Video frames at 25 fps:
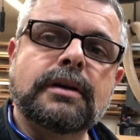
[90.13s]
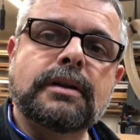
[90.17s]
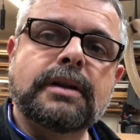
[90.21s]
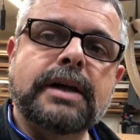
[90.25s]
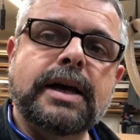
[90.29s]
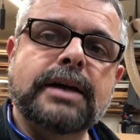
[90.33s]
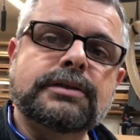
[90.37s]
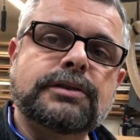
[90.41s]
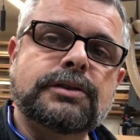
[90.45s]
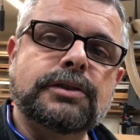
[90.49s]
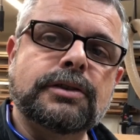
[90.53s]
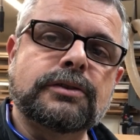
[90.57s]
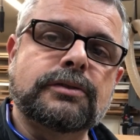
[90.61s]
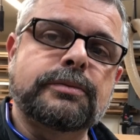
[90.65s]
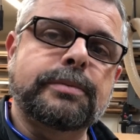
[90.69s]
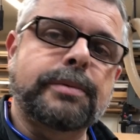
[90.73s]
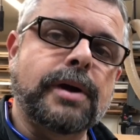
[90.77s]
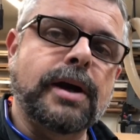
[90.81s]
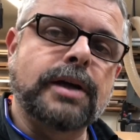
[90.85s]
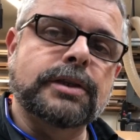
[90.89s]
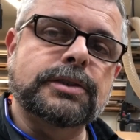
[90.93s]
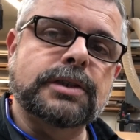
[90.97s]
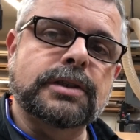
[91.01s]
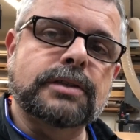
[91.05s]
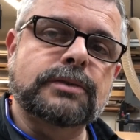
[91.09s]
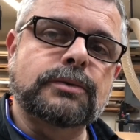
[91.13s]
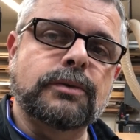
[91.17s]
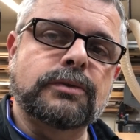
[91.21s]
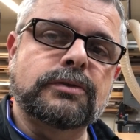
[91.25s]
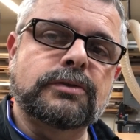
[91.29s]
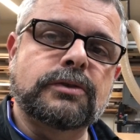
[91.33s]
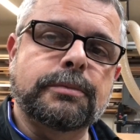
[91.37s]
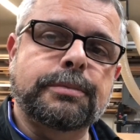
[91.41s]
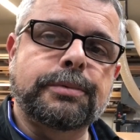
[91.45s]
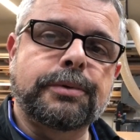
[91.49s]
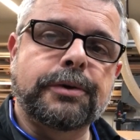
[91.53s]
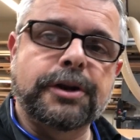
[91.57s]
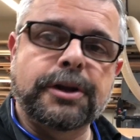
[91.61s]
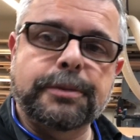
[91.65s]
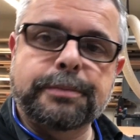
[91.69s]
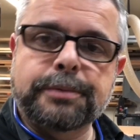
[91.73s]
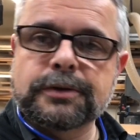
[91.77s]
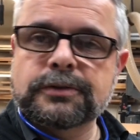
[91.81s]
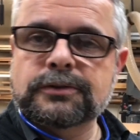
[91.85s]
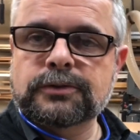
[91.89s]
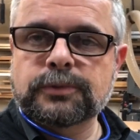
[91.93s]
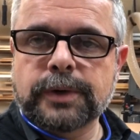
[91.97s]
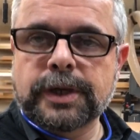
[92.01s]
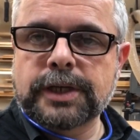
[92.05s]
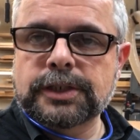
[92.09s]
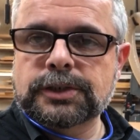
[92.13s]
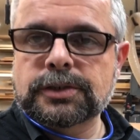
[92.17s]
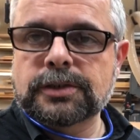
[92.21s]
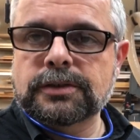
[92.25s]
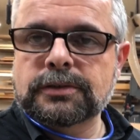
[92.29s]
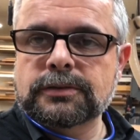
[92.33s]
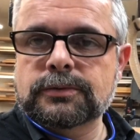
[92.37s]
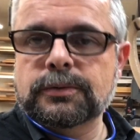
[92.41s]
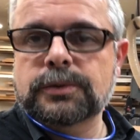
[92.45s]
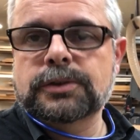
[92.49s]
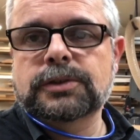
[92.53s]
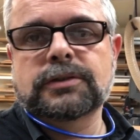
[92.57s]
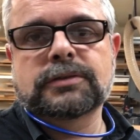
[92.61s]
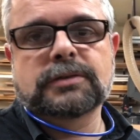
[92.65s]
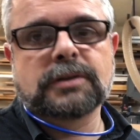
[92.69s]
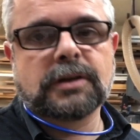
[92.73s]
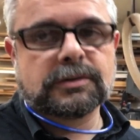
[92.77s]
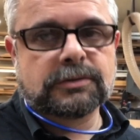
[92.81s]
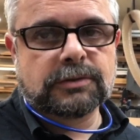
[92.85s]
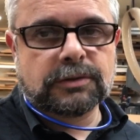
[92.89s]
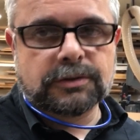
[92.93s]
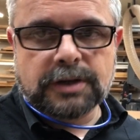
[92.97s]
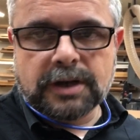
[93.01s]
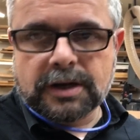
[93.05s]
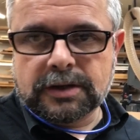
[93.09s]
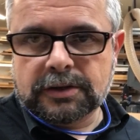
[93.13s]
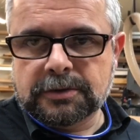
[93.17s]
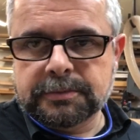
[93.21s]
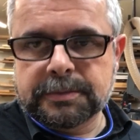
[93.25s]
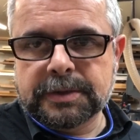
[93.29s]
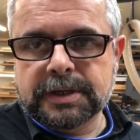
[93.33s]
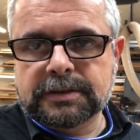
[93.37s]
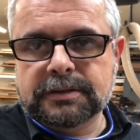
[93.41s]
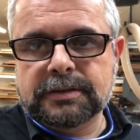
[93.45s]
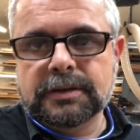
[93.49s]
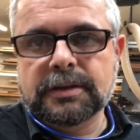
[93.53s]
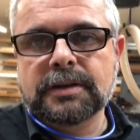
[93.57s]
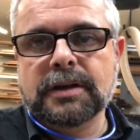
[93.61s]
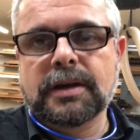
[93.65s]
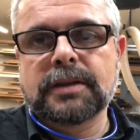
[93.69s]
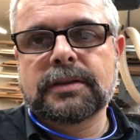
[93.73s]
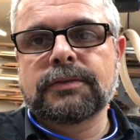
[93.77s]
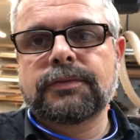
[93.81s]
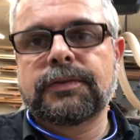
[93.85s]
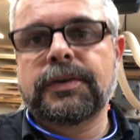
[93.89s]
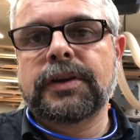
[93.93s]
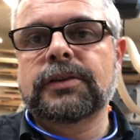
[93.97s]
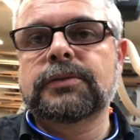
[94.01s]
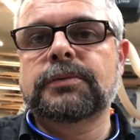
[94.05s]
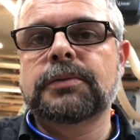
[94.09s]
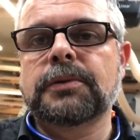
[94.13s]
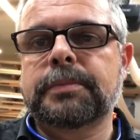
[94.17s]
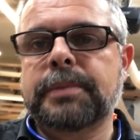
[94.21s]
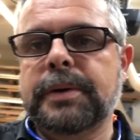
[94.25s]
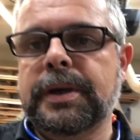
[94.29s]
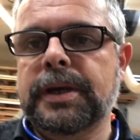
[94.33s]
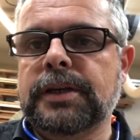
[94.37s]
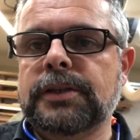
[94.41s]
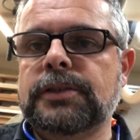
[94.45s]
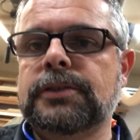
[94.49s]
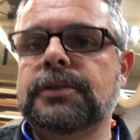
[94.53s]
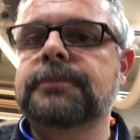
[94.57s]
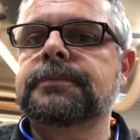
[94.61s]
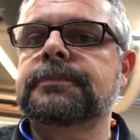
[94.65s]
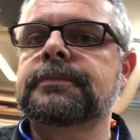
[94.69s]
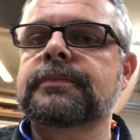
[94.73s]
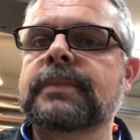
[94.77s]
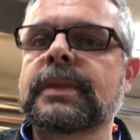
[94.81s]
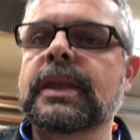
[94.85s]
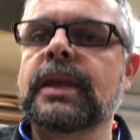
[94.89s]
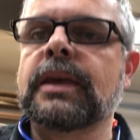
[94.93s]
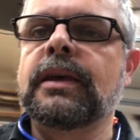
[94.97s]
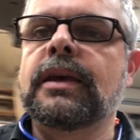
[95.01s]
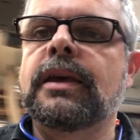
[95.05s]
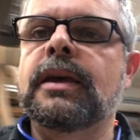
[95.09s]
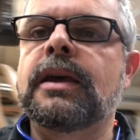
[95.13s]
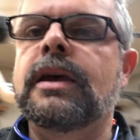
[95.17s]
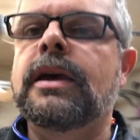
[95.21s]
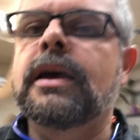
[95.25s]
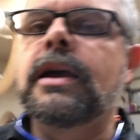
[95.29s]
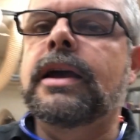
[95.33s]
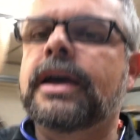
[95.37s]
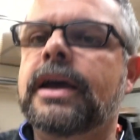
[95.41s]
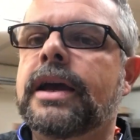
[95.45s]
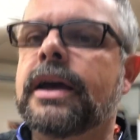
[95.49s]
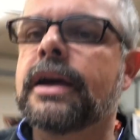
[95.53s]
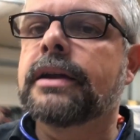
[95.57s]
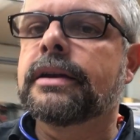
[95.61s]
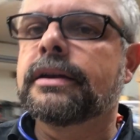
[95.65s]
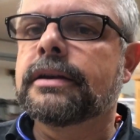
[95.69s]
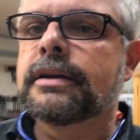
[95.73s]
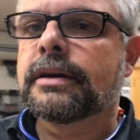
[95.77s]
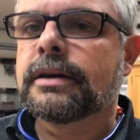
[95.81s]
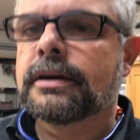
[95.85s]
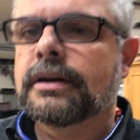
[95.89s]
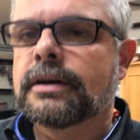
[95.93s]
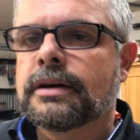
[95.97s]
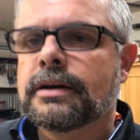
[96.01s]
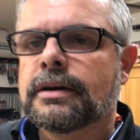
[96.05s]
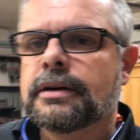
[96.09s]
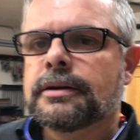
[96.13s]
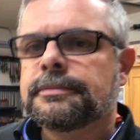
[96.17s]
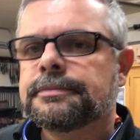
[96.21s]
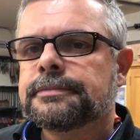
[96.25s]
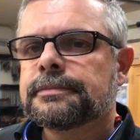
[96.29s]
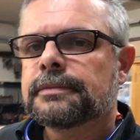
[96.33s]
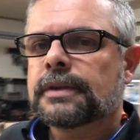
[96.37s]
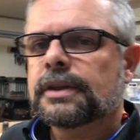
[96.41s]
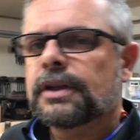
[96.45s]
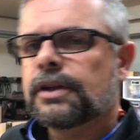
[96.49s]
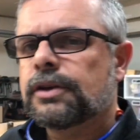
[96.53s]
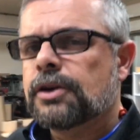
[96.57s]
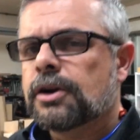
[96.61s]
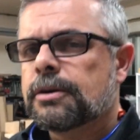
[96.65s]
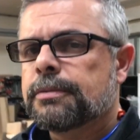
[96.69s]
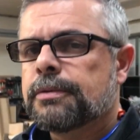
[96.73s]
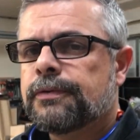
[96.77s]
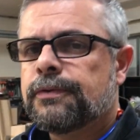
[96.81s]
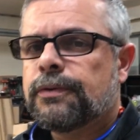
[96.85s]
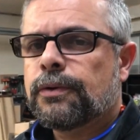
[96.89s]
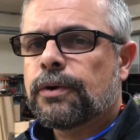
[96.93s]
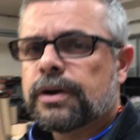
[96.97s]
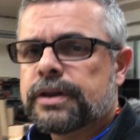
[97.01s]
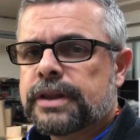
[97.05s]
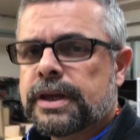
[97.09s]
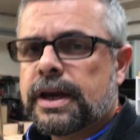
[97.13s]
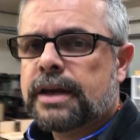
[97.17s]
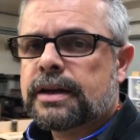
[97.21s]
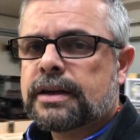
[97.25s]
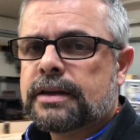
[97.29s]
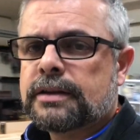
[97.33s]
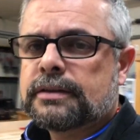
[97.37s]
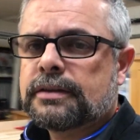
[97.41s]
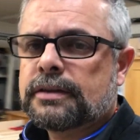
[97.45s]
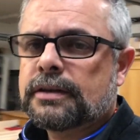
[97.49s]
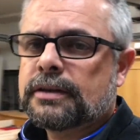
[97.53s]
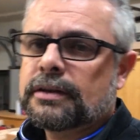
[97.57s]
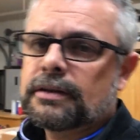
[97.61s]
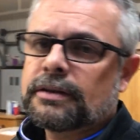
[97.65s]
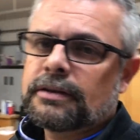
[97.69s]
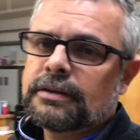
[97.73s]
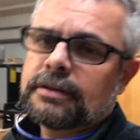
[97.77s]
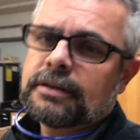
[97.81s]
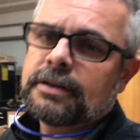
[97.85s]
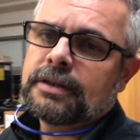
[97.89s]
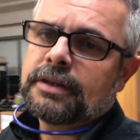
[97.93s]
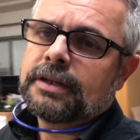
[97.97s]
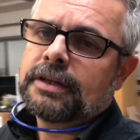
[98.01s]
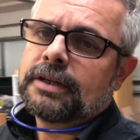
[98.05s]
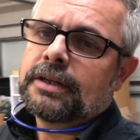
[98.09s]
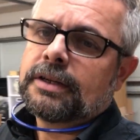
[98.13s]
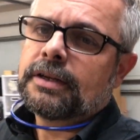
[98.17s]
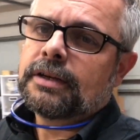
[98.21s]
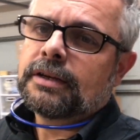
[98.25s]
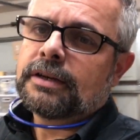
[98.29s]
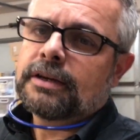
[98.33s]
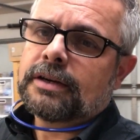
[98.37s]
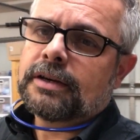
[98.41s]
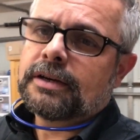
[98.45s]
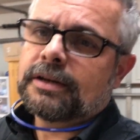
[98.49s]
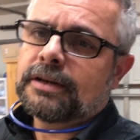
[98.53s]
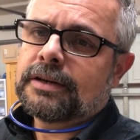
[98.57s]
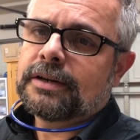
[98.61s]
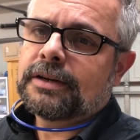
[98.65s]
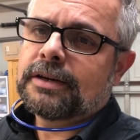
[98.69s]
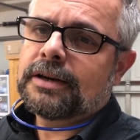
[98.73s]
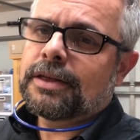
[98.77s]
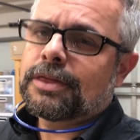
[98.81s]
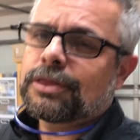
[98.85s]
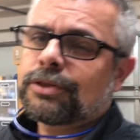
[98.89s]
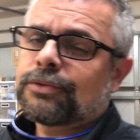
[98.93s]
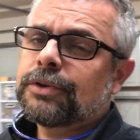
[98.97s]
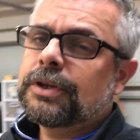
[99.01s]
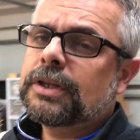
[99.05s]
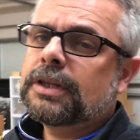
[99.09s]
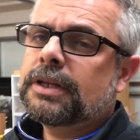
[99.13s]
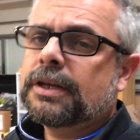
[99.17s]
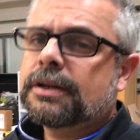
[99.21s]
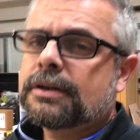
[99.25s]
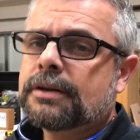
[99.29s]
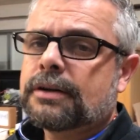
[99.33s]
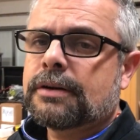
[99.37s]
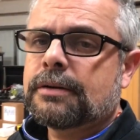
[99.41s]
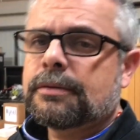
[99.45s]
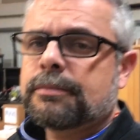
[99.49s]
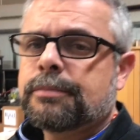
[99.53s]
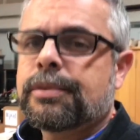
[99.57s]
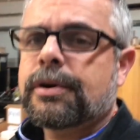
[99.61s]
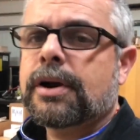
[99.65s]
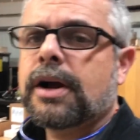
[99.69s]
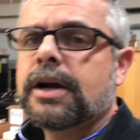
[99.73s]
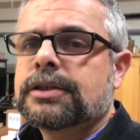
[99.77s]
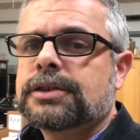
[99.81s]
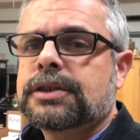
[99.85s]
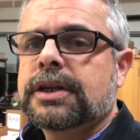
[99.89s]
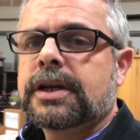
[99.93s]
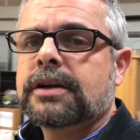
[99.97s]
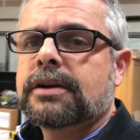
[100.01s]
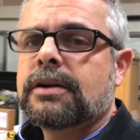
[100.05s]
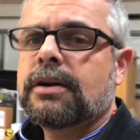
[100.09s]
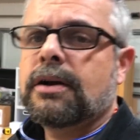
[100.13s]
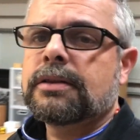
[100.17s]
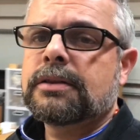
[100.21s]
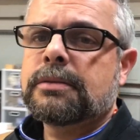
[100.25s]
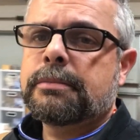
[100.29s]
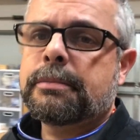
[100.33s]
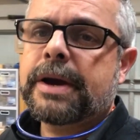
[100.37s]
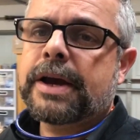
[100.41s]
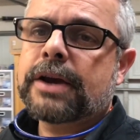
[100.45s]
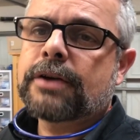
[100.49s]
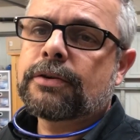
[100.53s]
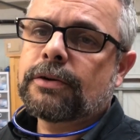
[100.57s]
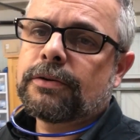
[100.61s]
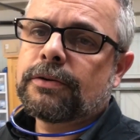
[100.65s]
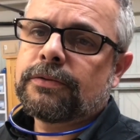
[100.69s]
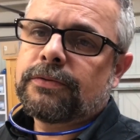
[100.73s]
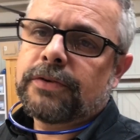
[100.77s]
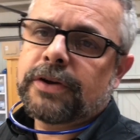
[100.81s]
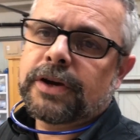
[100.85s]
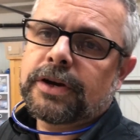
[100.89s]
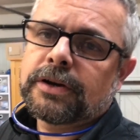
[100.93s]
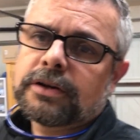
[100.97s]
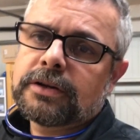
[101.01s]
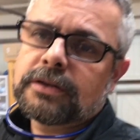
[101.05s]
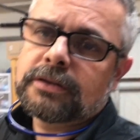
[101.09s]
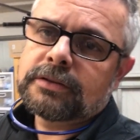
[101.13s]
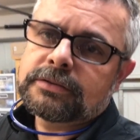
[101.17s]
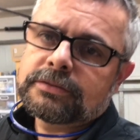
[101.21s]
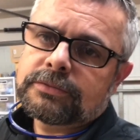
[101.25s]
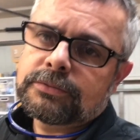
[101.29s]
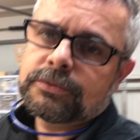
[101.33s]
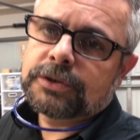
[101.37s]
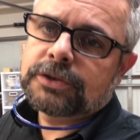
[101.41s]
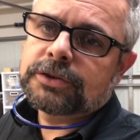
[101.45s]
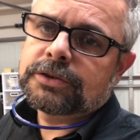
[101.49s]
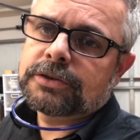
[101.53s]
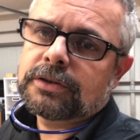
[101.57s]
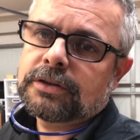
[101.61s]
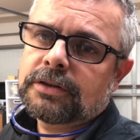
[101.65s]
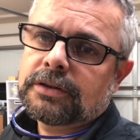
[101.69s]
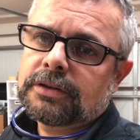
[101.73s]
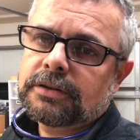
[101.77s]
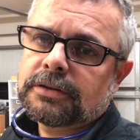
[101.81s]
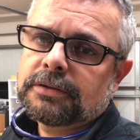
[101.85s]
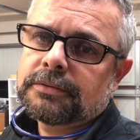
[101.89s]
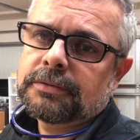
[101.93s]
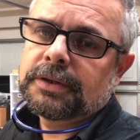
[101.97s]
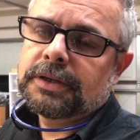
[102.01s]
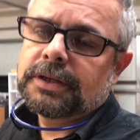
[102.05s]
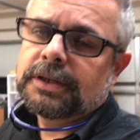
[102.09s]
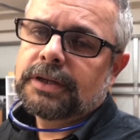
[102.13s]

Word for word: Last year's project was the Pretty Persuasions, which is also documented on the Facebook page. And uh, the year before that, I did uh, a three liter project called the Microfarads, which uh,